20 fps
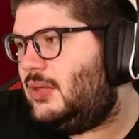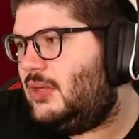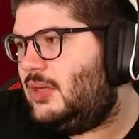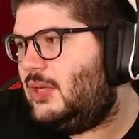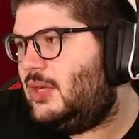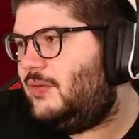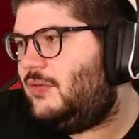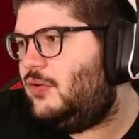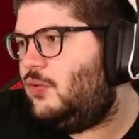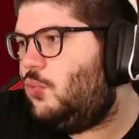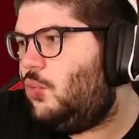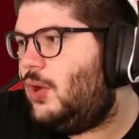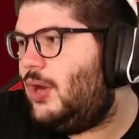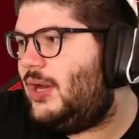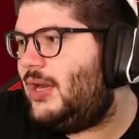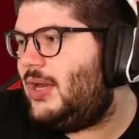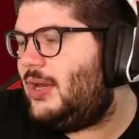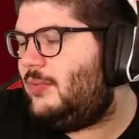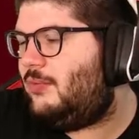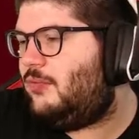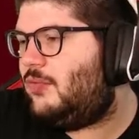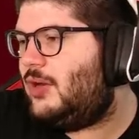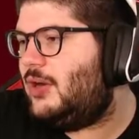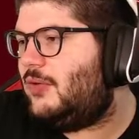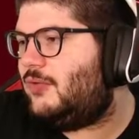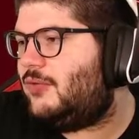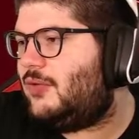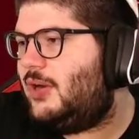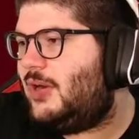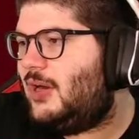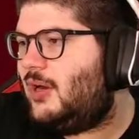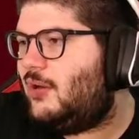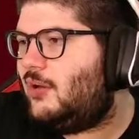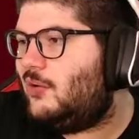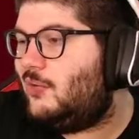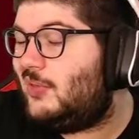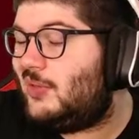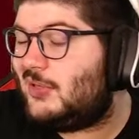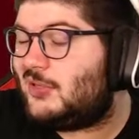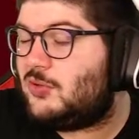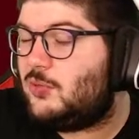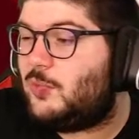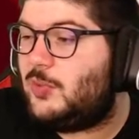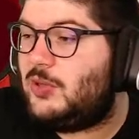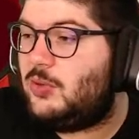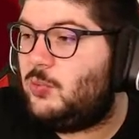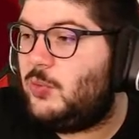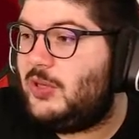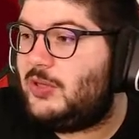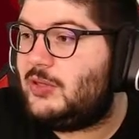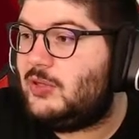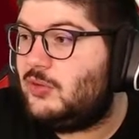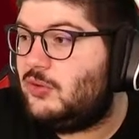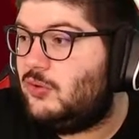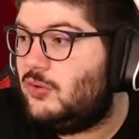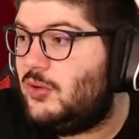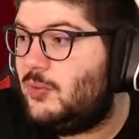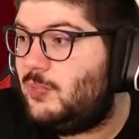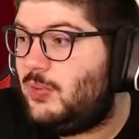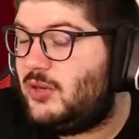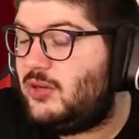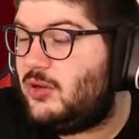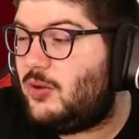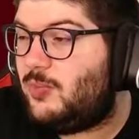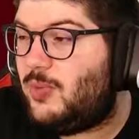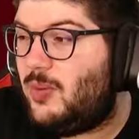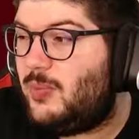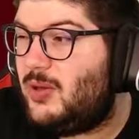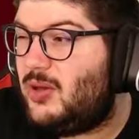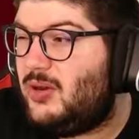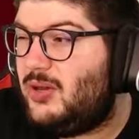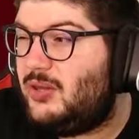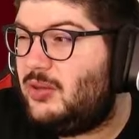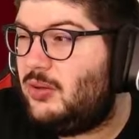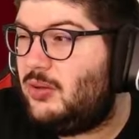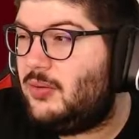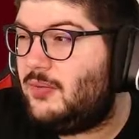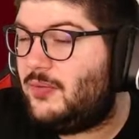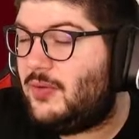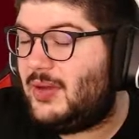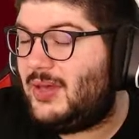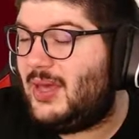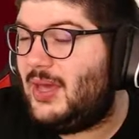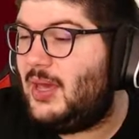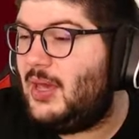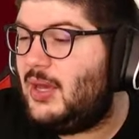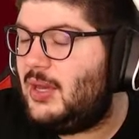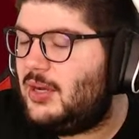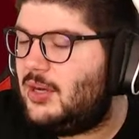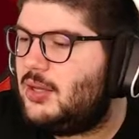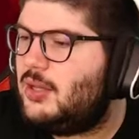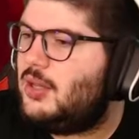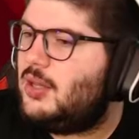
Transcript: if you want to get rid of Ronaldo, this would be the week to do it. But you could probably only do it for Kane.